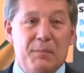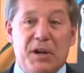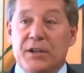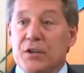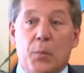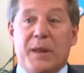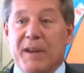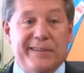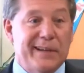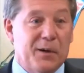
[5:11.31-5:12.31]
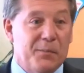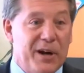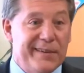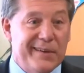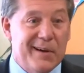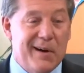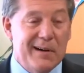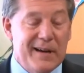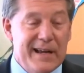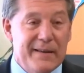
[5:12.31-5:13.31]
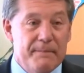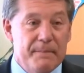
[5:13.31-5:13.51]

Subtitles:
but nobody pays sticker price on a car, right?